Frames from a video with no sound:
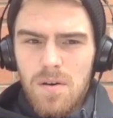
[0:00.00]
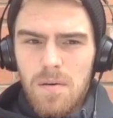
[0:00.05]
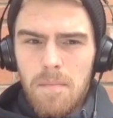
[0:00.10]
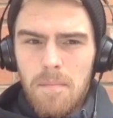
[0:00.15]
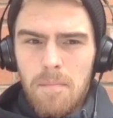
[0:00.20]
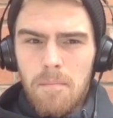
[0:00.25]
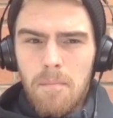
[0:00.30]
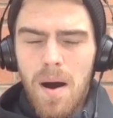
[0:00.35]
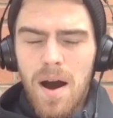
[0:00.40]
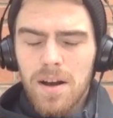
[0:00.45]

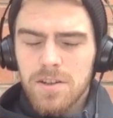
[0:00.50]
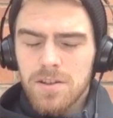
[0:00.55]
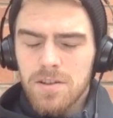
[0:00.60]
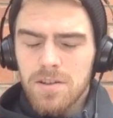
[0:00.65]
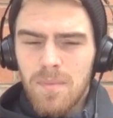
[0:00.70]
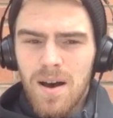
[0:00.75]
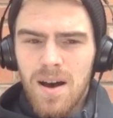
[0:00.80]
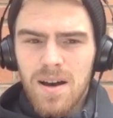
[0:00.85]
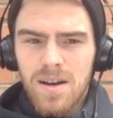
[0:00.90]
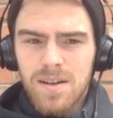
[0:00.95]

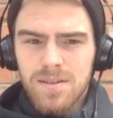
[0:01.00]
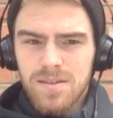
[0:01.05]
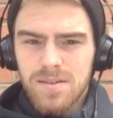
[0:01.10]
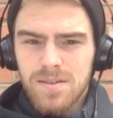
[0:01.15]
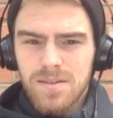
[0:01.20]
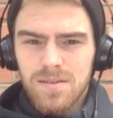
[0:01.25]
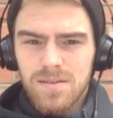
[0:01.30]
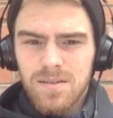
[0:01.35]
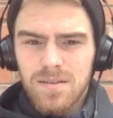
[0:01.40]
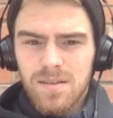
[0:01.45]

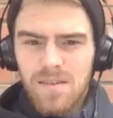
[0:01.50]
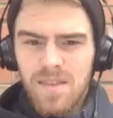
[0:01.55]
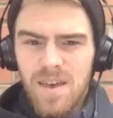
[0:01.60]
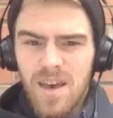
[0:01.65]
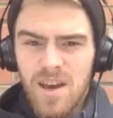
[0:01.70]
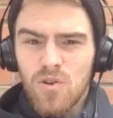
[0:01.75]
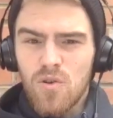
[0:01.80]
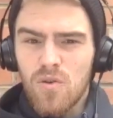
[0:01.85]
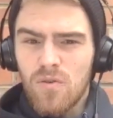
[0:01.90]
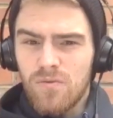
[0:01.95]
maximise
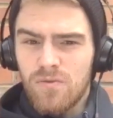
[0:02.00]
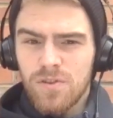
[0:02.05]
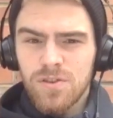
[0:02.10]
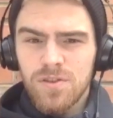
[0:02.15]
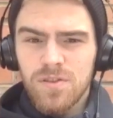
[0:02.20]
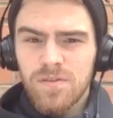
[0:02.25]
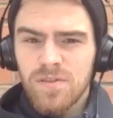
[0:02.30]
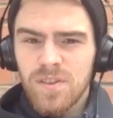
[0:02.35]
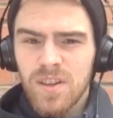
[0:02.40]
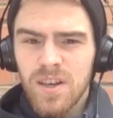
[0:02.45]
their
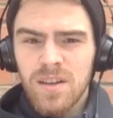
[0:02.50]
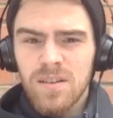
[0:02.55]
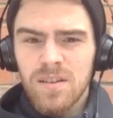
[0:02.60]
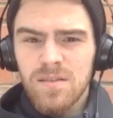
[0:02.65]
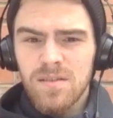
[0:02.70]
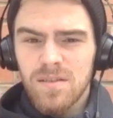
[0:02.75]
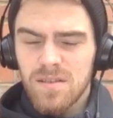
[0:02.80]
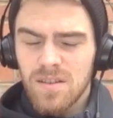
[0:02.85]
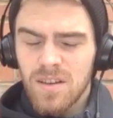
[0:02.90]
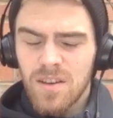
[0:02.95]
coverage of things,